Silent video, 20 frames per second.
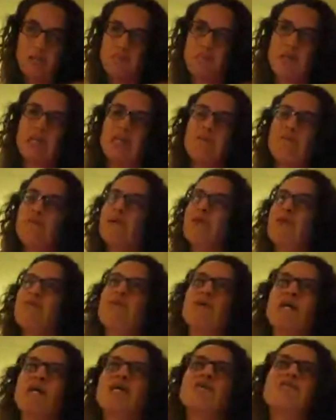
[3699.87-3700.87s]
It's like making
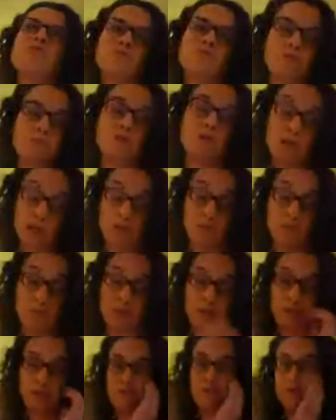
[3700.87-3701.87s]
fun of all kinds of people
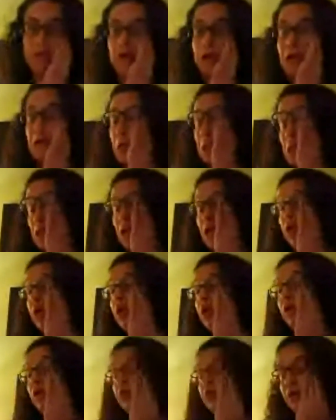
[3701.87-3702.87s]
Hollywood does.
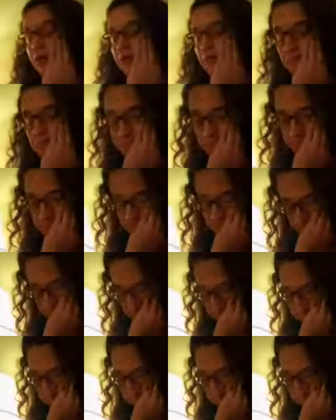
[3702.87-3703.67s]
And